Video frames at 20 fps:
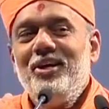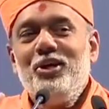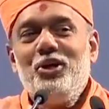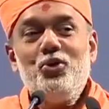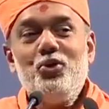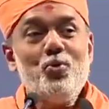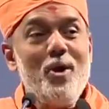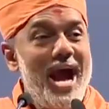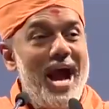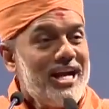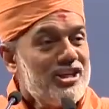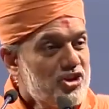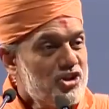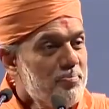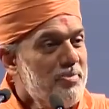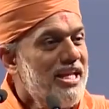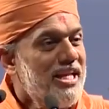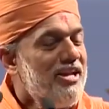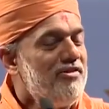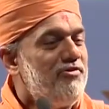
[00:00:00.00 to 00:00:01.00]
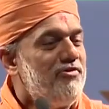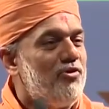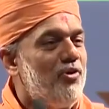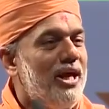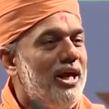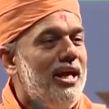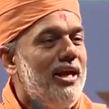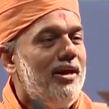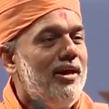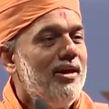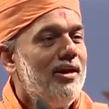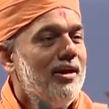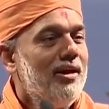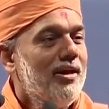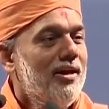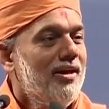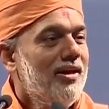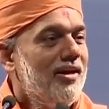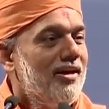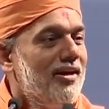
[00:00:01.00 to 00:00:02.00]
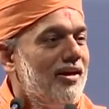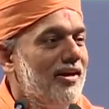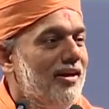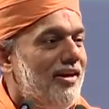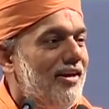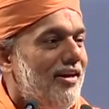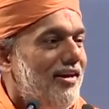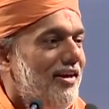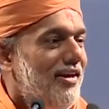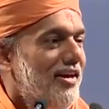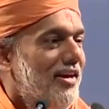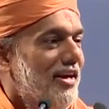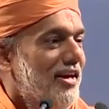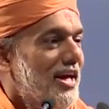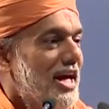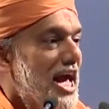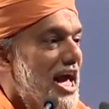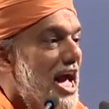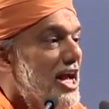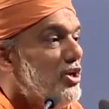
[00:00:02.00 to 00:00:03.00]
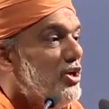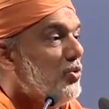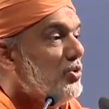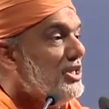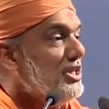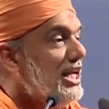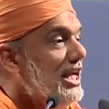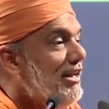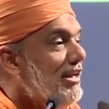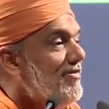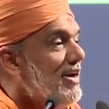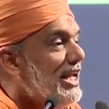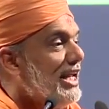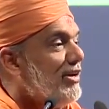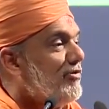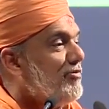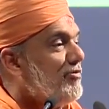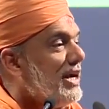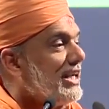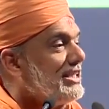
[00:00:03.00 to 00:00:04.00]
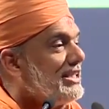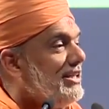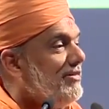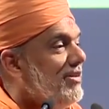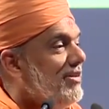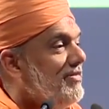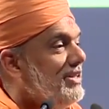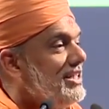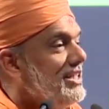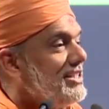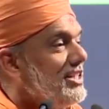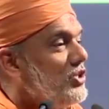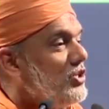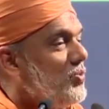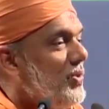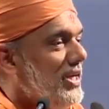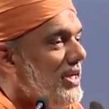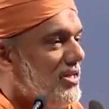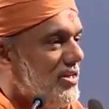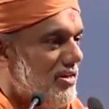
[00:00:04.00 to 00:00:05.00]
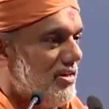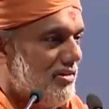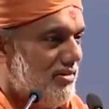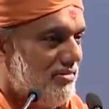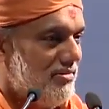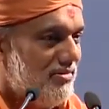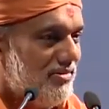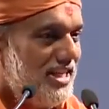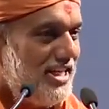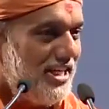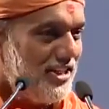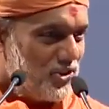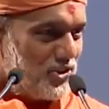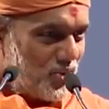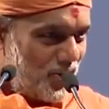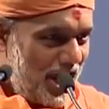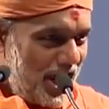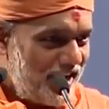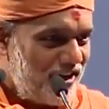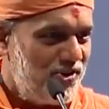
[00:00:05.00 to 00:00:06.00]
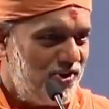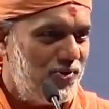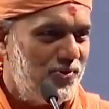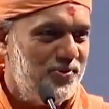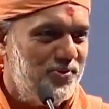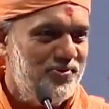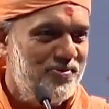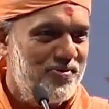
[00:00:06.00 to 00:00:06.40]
you act meaningfully, and you deal very effectively with the situation. That is your IQ.